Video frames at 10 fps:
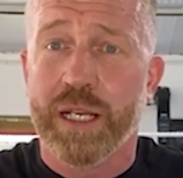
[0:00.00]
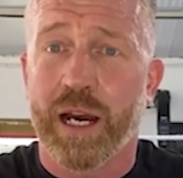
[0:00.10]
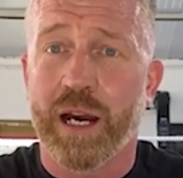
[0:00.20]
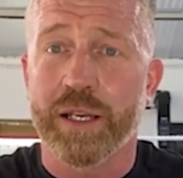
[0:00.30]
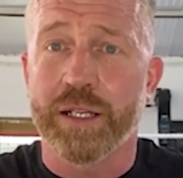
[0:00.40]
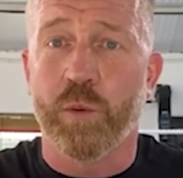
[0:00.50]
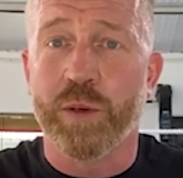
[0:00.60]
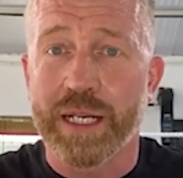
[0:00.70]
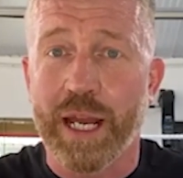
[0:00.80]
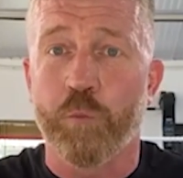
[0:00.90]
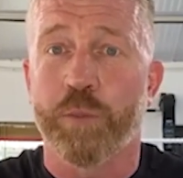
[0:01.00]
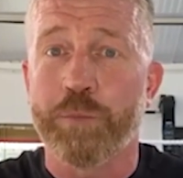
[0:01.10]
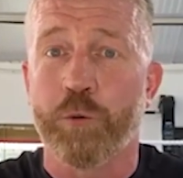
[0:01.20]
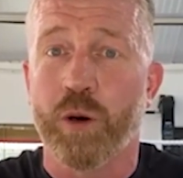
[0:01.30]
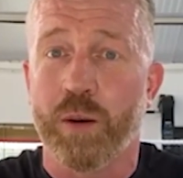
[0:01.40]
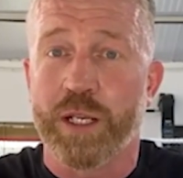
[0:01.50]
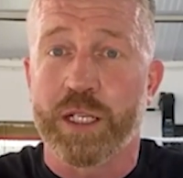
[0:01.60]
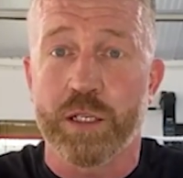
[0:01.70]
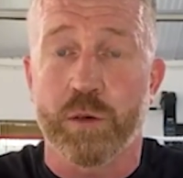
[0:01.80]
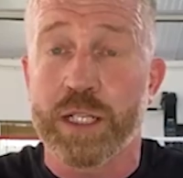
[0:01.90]
You know, we can help people, and we
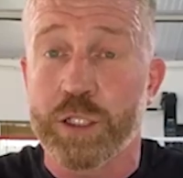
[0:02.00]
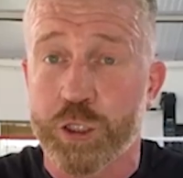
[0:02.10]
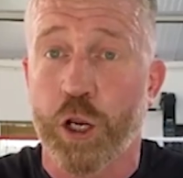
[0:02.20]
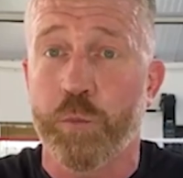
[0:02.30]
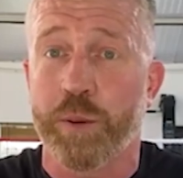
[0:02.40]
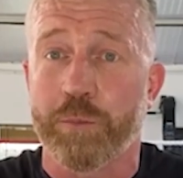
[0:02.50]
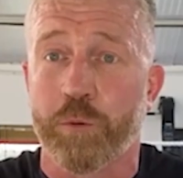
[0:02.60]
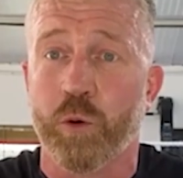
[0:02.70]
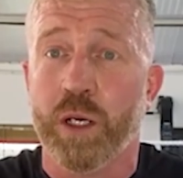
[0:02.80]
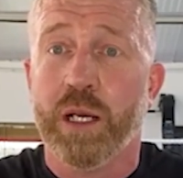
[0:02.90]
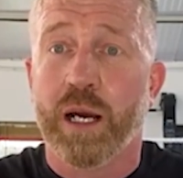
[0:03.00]
can show people,